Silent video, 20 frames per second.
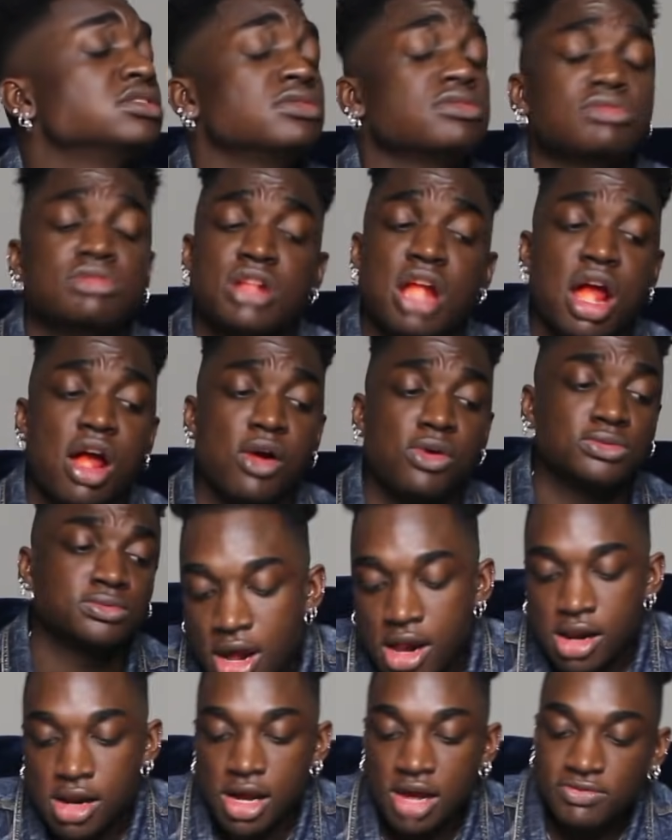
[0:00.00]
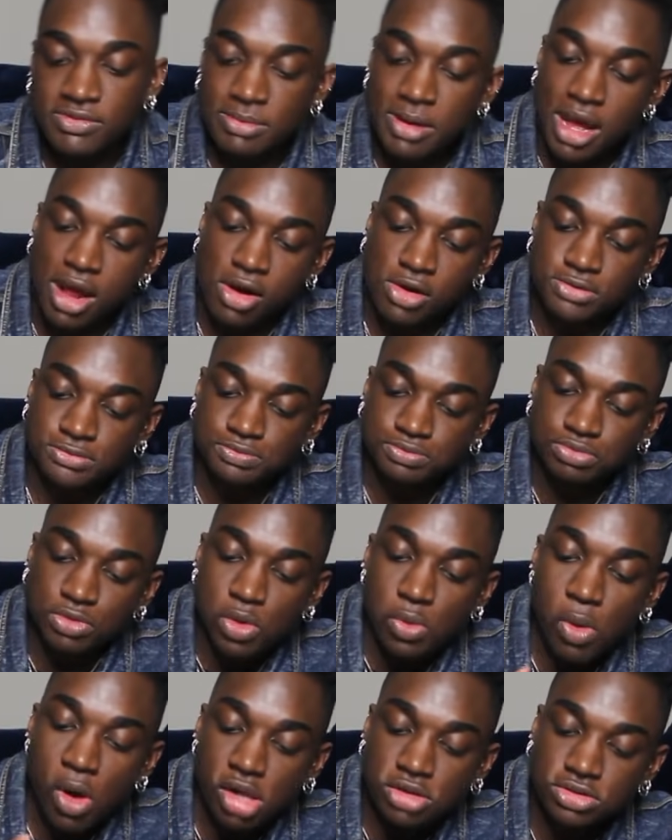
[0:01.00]
No. I have about
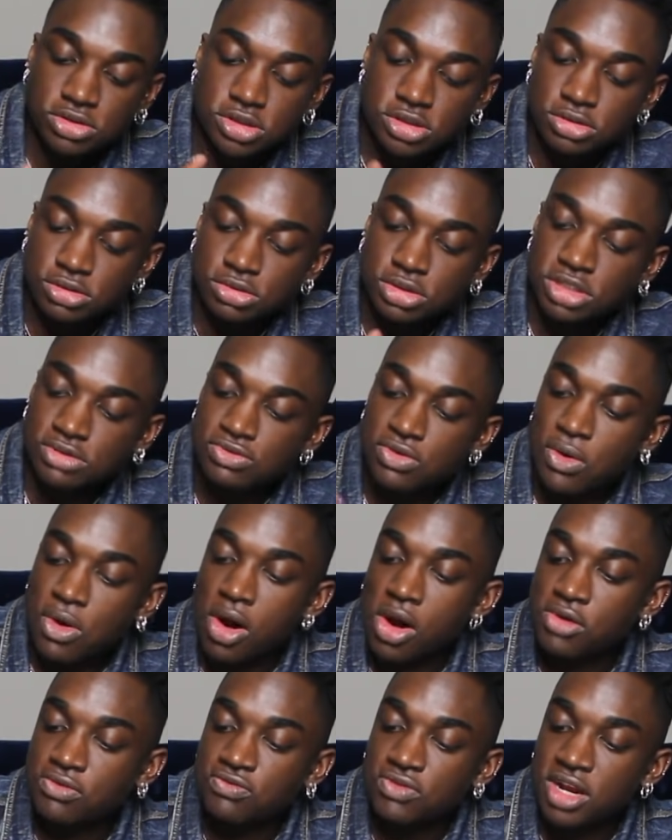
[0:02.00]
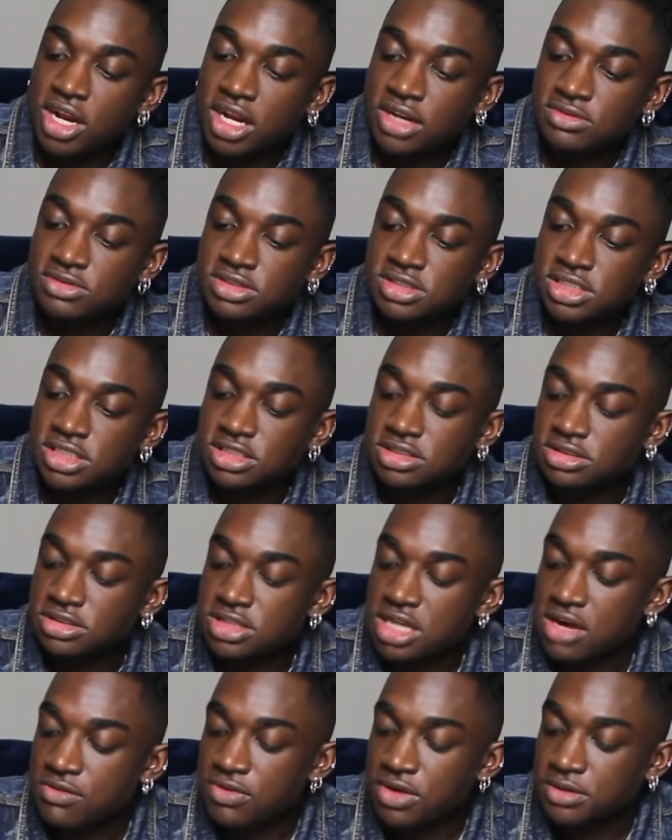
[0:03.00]
1, 2, 3, 4, 5, 6,
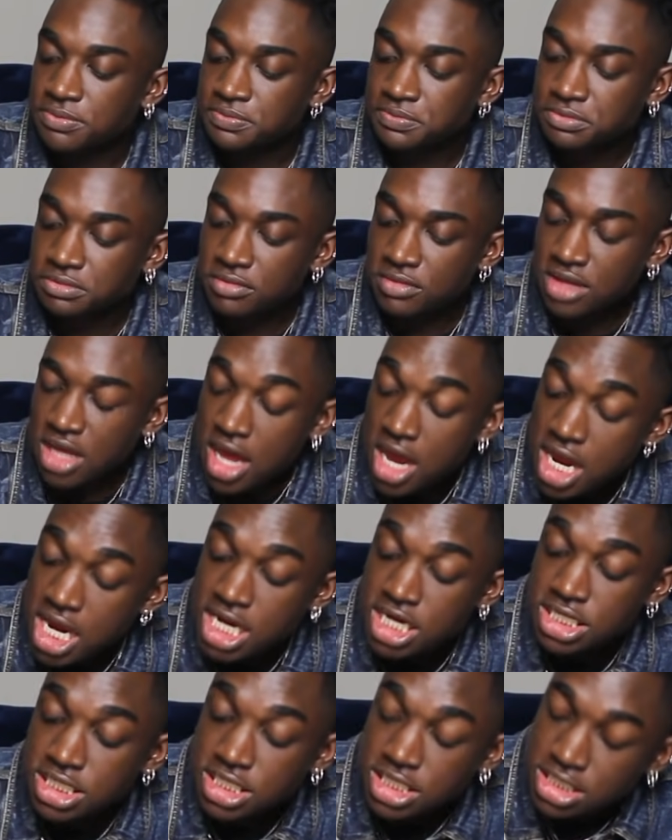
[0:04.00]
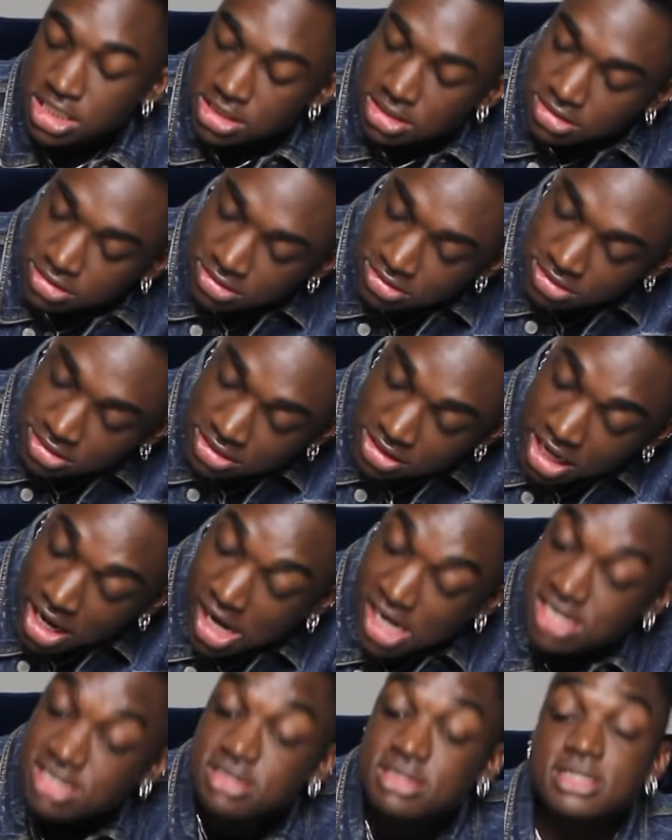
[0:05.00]
7, 8,
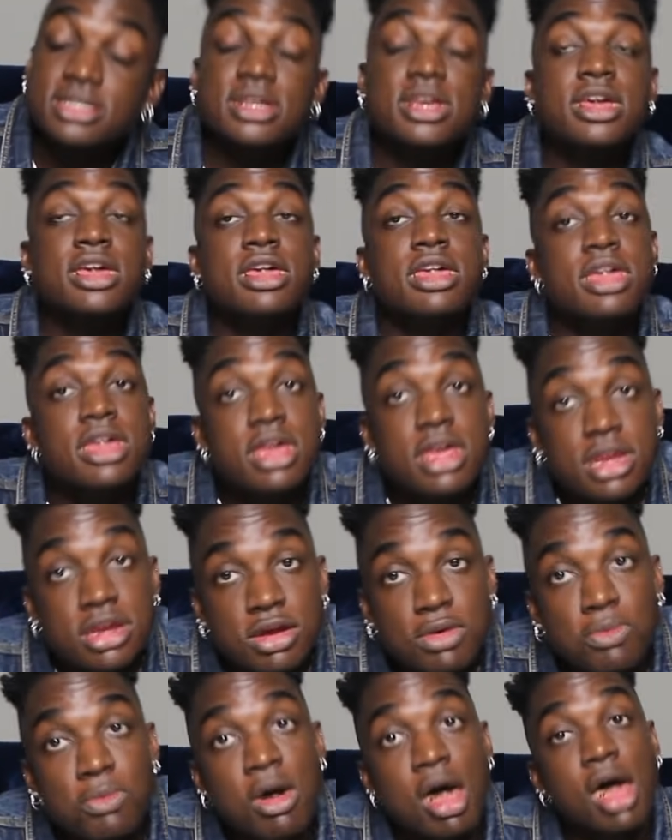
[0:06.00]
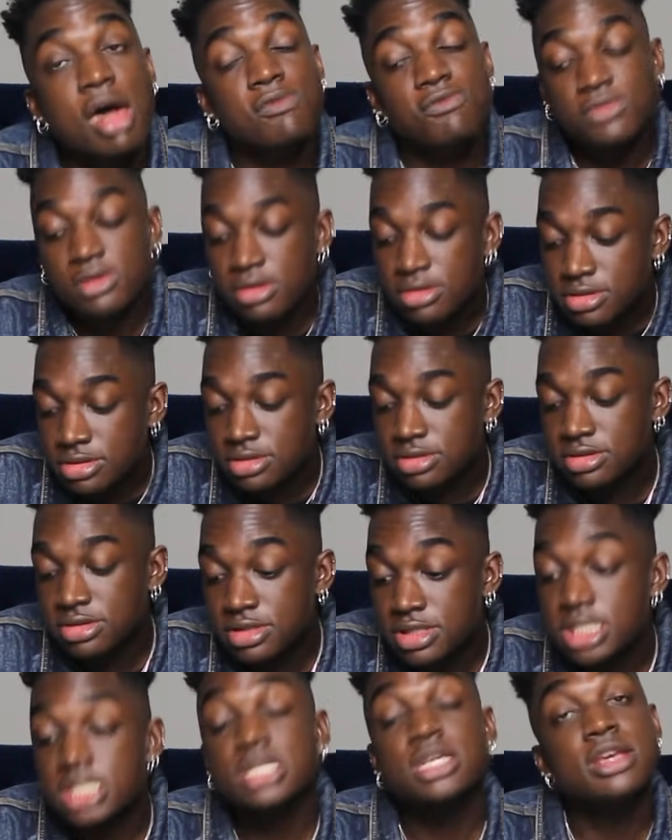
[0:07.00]
9, 10 waffles.
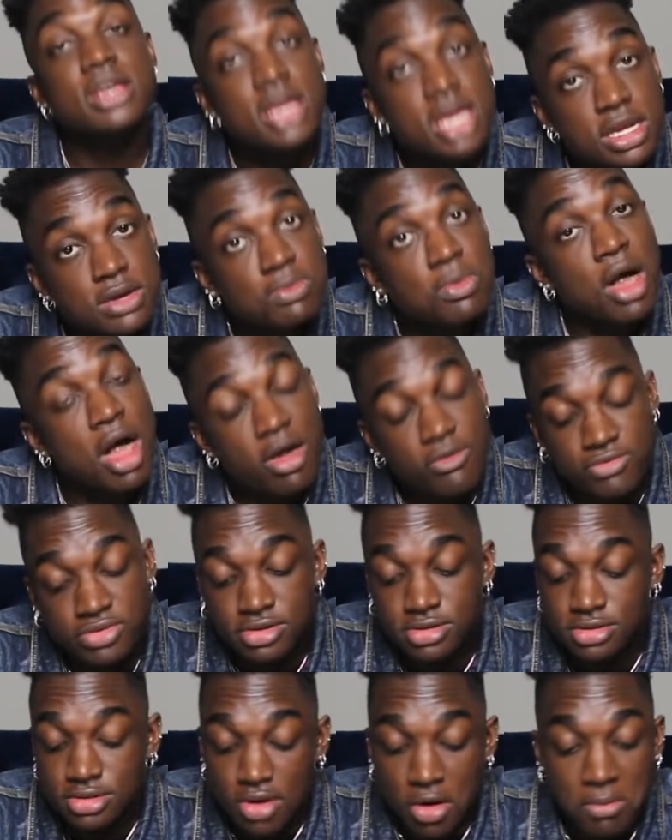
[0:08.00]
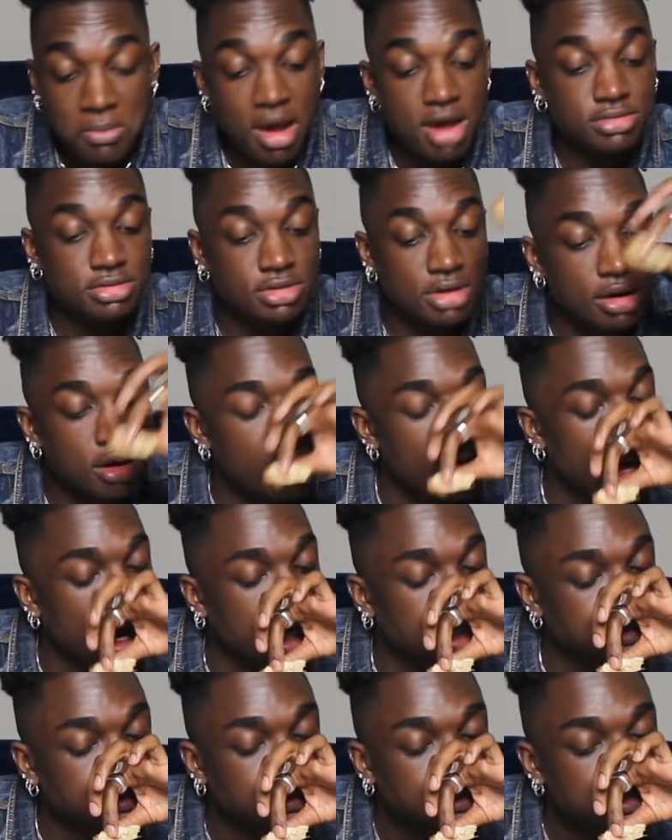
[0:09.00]
10 waffles. Oh my
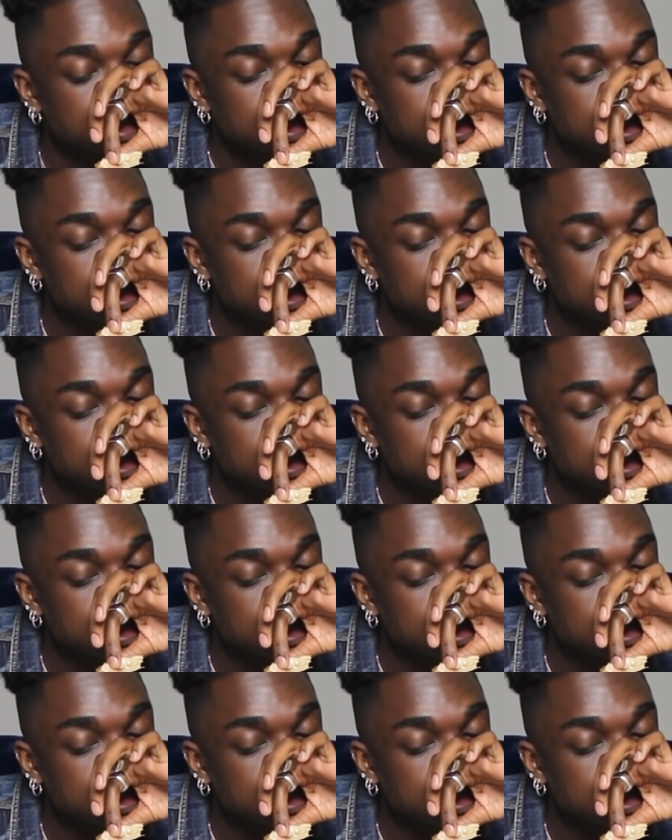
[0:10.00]
God.